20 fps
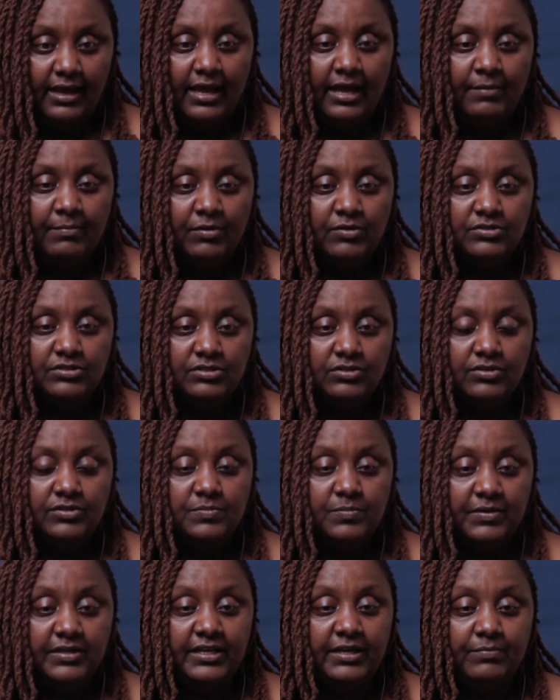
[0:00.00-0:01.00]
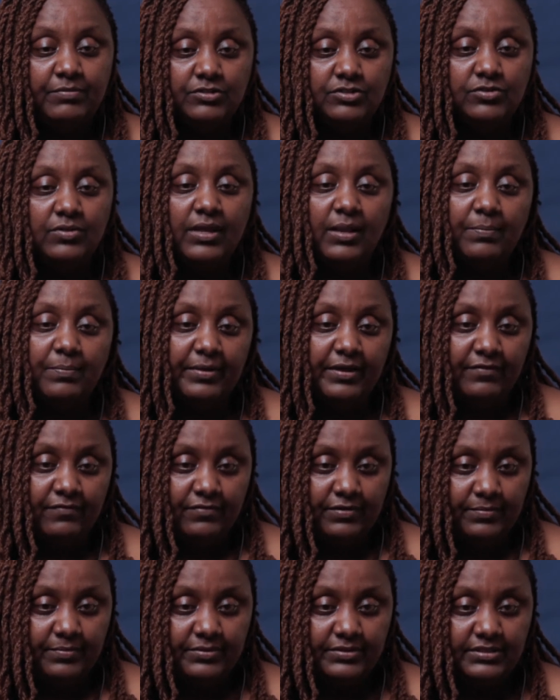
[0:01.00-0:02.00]
about not being able to help
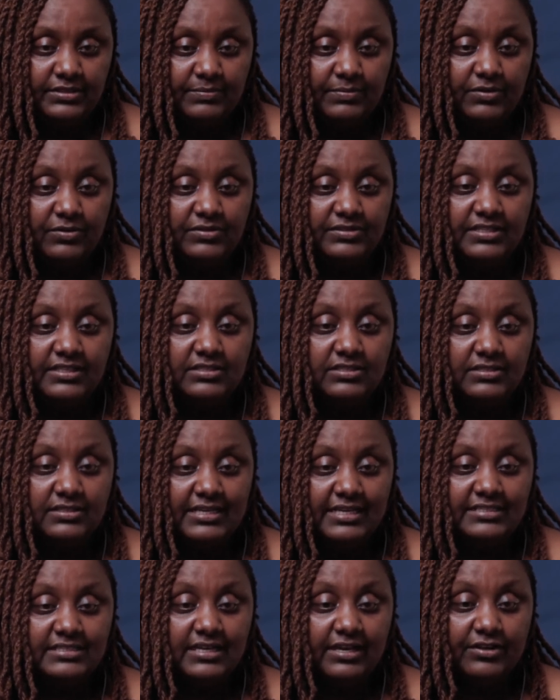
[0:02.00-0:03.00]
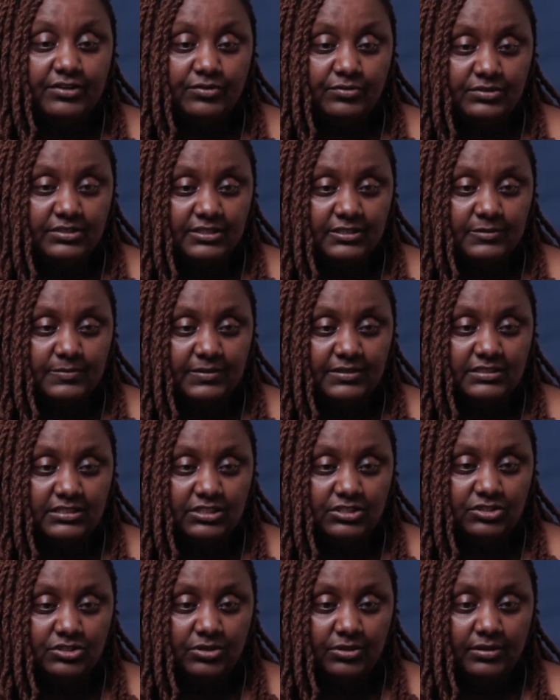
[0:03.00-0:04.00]
everybody, because there's such a huge
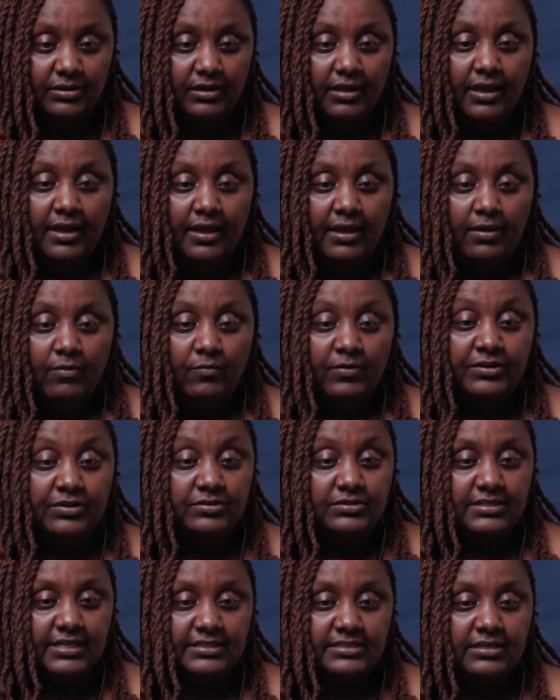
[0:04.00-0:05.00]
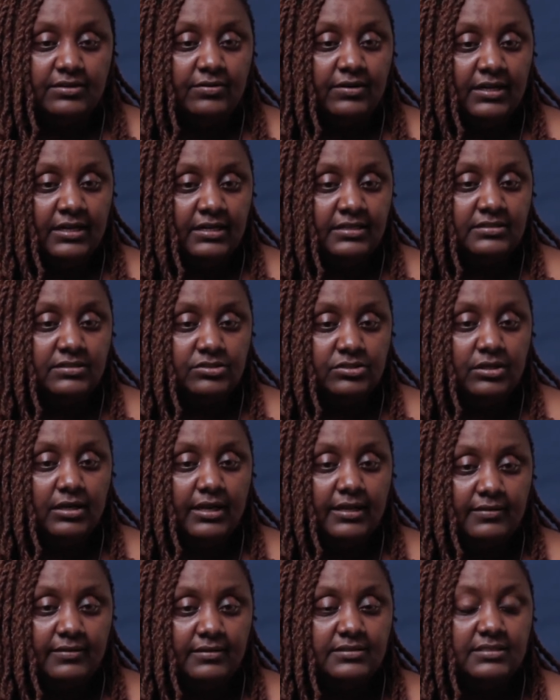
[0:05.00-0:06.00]
expectation when you start an organization
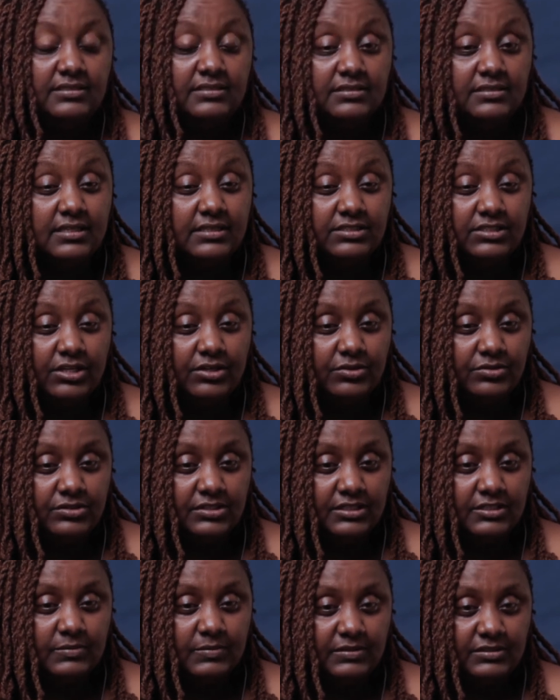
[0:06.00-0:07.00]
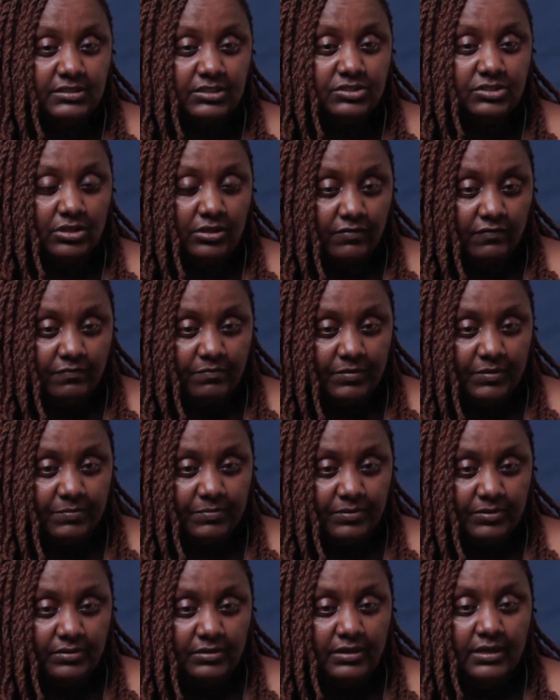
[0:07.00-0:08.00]
like this. Is such a huge expectation of
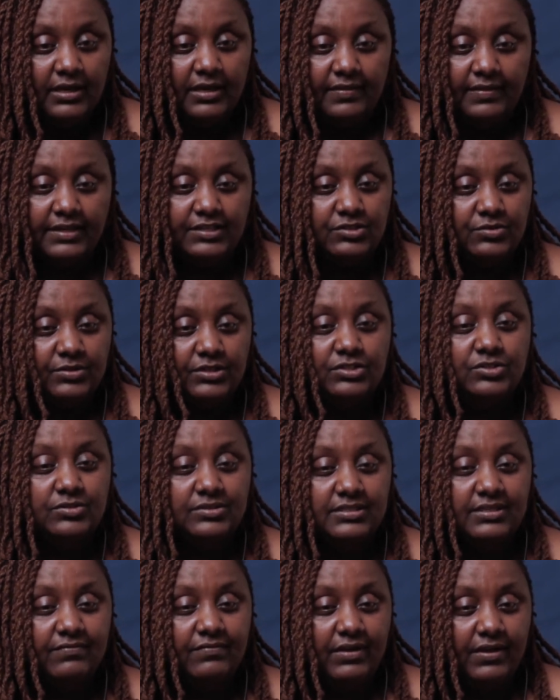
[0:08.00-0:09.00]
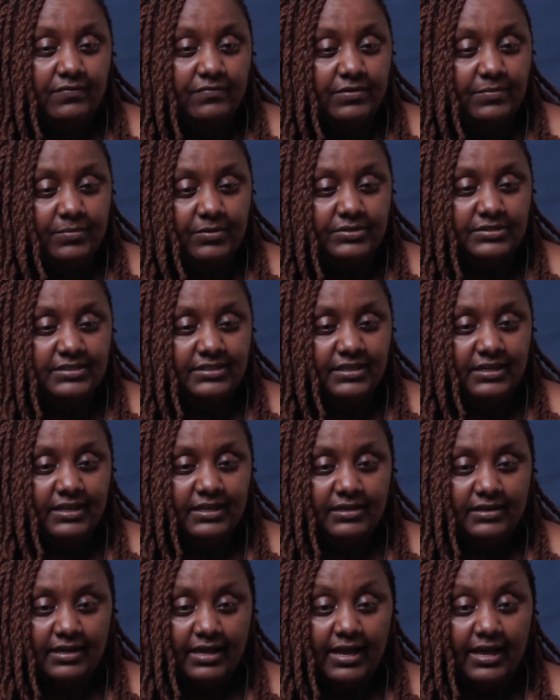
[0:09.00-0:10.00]
people that you need to save everybody,
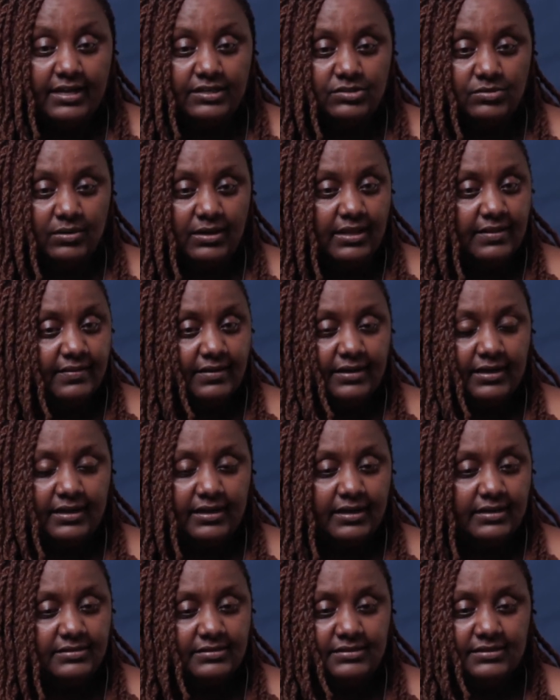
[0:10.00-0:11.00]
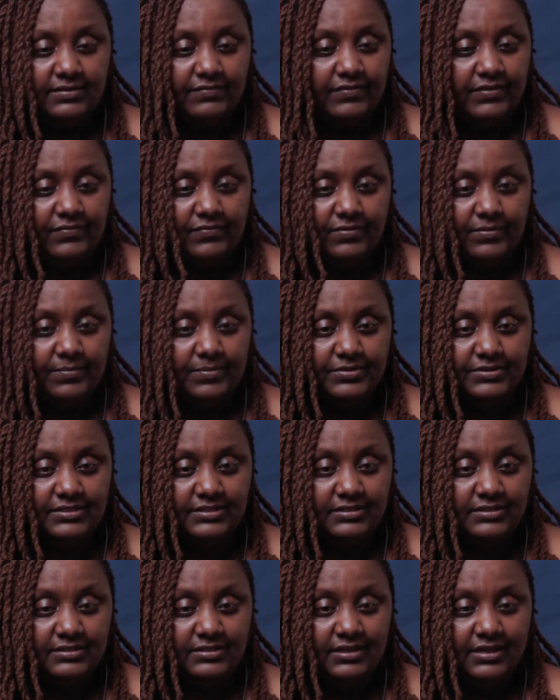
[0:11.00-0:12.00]
and I had to learn that I can't save
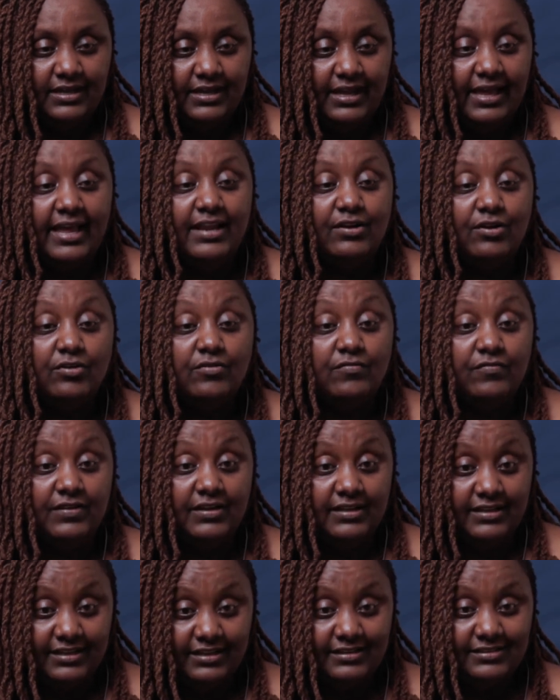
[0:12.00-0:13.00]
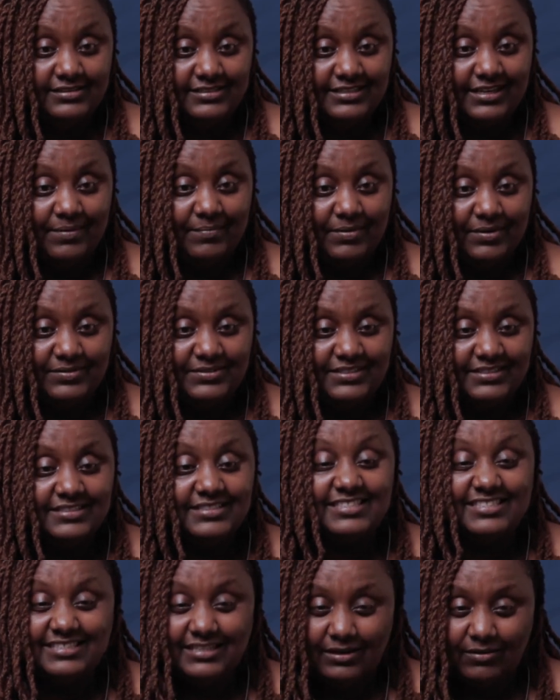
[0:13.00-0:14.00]
everybody and not feel guilty about it.
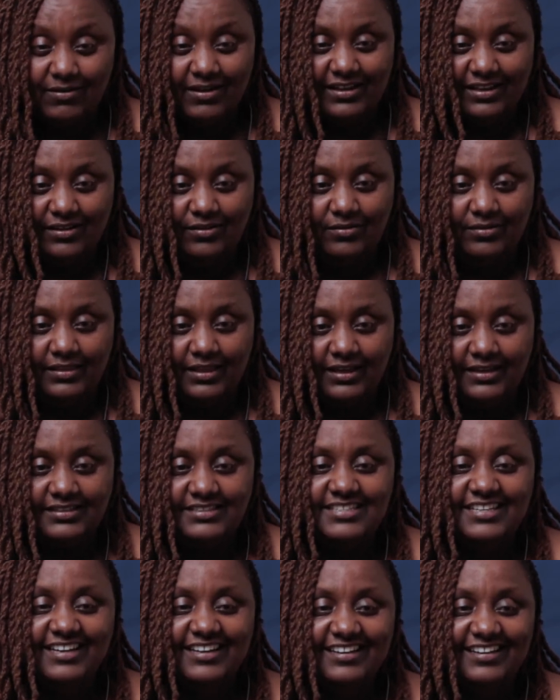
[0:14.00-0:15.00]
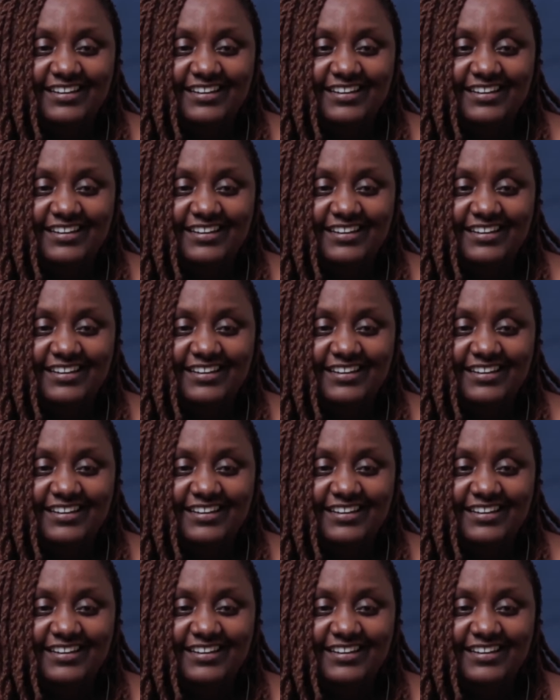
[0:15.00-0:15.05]
Still working on that.